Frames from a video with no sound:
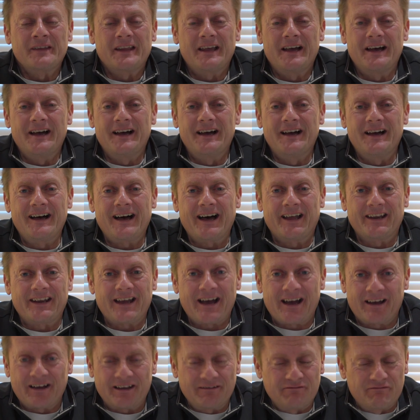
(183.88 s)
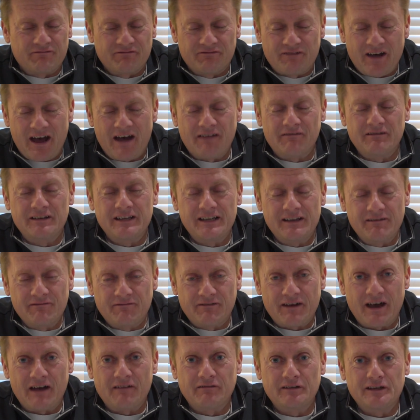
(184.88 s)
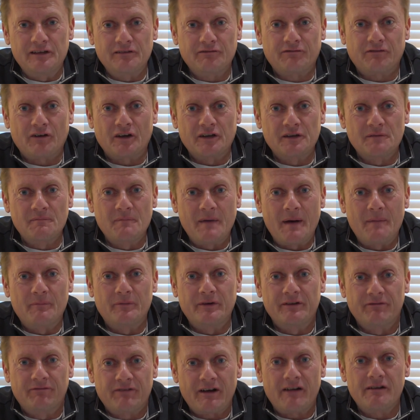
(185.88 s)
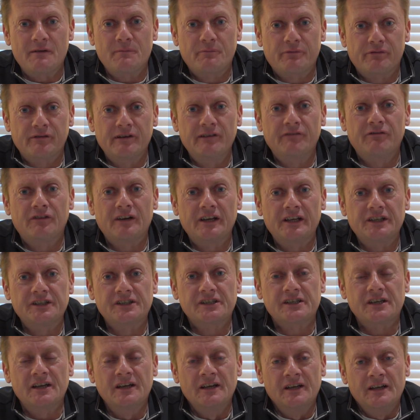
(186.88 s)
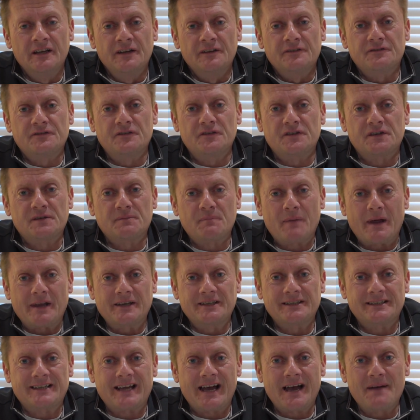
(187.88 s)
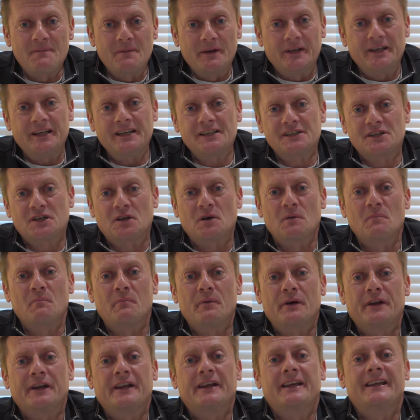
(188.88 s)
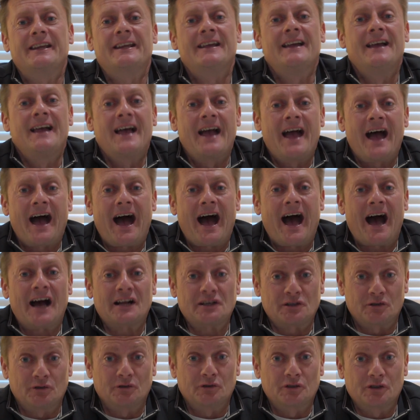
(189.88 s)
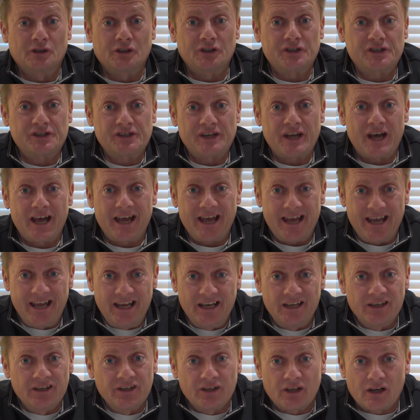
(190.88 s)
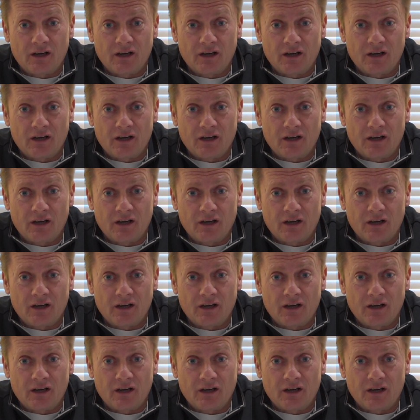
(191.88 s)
And very, very fond memory. Very privileged to have spent time in his company at Augusta in the